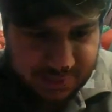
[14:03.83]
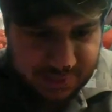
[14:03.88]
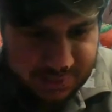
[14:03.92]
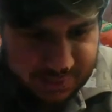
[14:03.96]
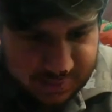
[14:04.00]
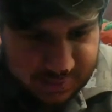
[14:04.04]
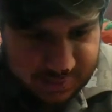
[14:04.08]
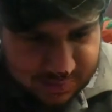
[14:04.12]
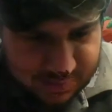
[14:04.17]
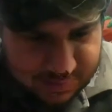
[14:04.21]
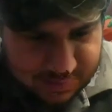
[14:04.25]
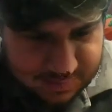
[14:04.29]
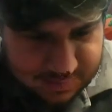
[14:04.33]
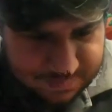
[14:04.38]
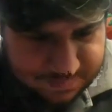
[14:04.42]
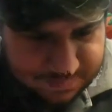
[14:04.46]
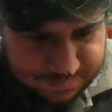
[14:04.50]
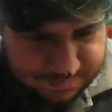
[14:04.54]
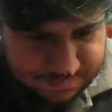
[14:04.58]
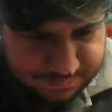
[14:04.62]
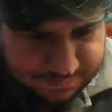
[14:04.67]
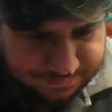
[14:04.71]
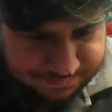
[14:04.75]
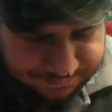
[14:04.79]

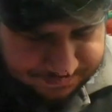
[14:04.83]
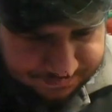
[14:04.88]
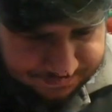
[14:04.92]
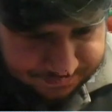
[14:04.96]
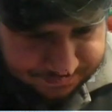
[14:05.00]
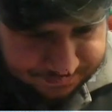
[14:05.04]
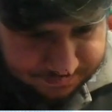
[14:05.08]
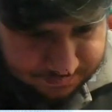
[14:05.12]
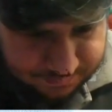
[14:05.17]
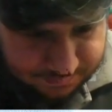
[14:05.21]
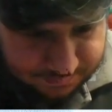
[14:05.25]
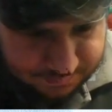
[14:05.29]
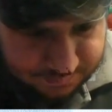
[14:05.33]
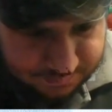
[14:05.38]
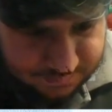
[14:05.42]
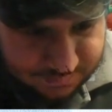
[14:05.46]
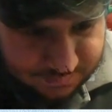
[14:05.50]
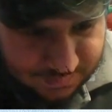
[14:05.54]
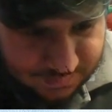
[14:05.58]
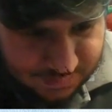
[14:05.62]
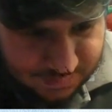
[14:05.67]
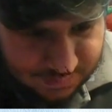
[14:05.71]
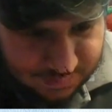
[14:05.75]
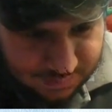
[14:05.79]
And
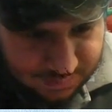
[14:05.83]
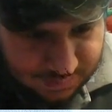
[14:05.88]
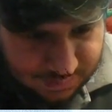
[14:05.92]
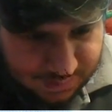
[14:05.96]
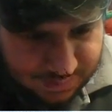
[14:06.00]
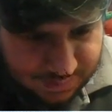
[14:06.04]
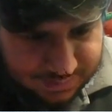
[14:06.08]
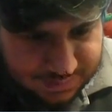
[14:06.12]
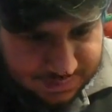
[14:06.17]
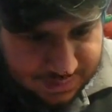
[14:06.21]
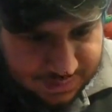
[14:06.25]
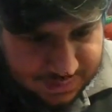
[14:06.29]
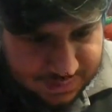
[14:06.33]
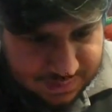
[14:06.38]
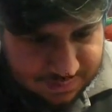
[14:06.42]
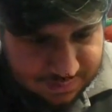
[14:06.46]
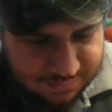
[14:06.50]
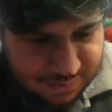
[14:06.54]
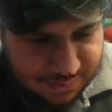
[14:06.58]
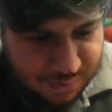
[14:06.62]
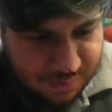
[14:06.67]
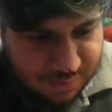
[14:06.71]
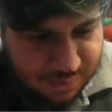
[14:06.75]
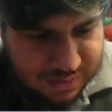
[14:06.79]
then
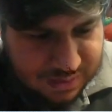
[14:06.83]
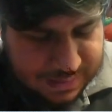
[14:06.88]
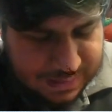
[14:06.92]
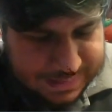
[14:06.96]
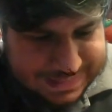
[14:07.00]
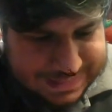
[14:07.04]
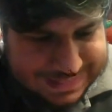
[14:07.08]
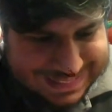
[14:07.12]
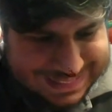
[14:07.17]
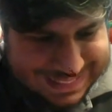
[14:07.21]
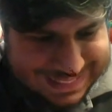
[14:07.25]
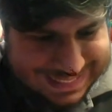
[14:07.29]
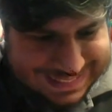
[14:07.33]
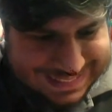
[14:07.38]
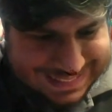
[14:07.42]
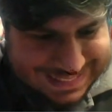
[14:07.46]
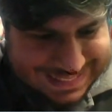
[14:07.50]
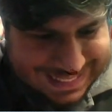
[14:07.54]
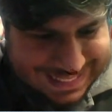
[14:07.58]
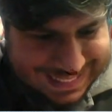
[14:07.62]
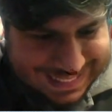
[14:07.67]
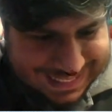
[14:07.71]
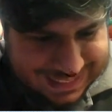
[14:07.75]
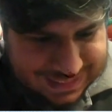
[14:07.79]
if you are going to
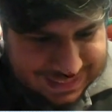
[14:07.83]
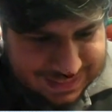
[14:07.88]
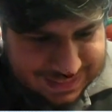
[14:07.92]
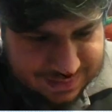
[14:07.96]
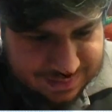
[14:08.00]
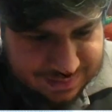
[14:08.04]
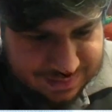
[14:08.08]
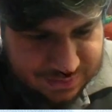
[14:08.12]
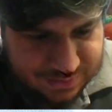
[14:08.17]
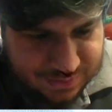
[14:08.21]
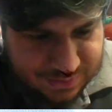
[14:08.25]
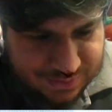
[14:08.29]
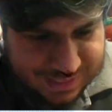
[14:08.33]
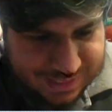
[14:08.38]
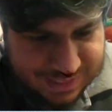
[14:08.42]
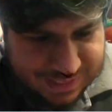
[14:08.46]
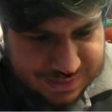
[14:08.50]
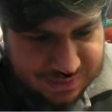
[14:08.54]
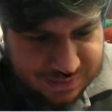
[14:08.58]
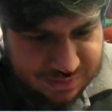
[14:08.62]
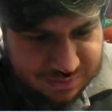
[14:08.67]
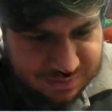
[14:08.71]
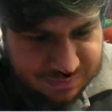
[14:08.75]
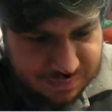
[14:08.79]
attack, you
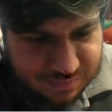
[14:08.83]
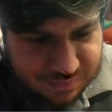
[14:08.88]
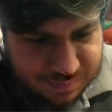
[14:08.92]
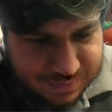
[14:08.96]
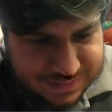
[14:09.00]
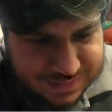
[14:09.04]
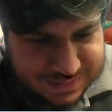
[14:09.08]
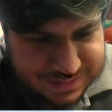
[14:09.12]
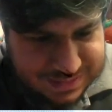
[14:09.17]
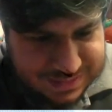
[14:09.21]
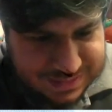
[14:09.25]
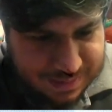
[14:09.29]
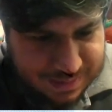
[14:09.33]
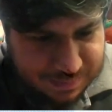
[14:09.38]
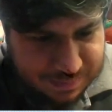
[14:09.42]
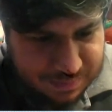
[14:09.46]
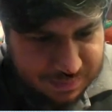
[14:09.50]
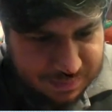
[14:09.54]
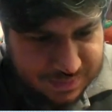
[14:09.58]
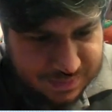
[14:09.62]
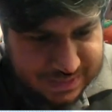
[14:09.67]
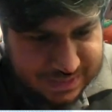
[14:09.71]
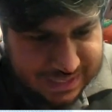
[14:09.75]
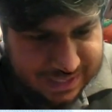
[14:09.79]
can go for Mud
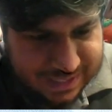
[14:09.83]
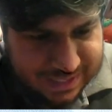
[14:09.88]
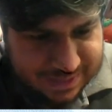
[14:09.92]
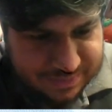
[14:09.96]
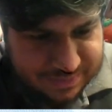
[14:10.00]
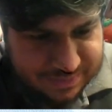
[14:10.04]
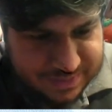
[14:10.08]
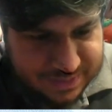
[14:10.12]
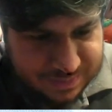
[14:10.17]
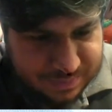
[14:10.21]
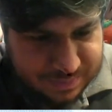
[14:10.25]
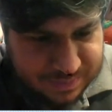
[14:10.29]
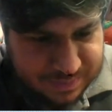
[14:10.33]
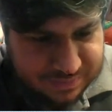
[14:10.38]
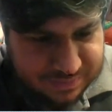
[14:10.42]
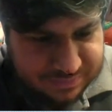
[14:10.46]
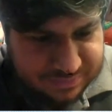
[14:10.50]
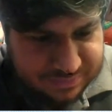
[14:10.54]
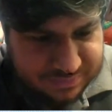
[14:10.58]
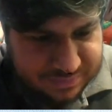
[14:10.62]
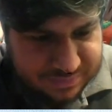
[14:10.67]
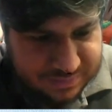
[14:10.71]
Slap with the accuracy buff